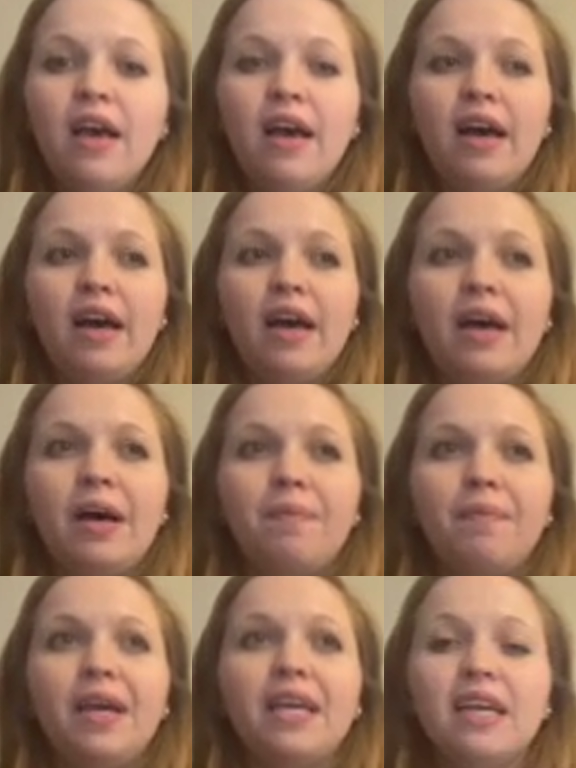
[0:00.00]

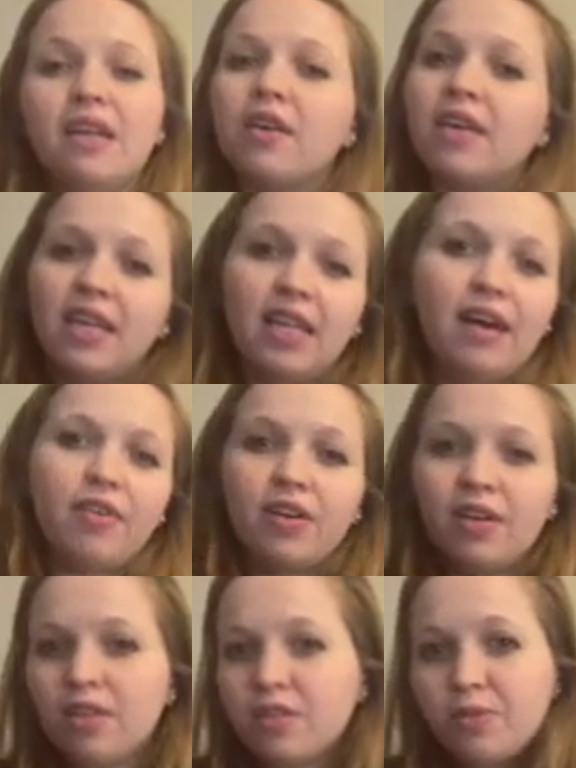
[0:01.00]
it'll get louder,
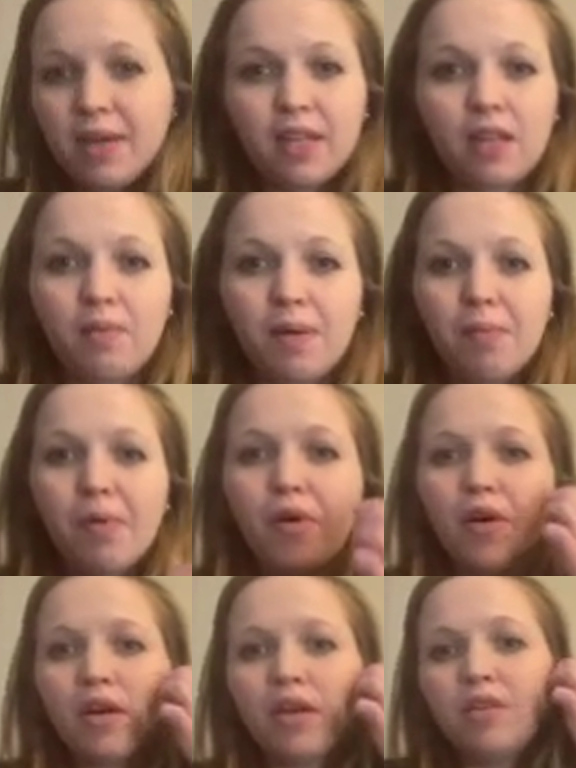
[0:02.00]
it'll sway a little bit
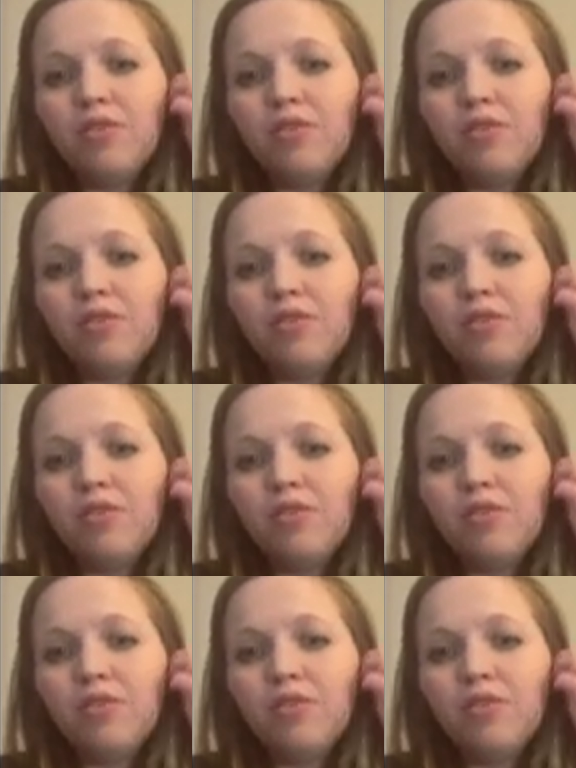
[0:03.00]
more.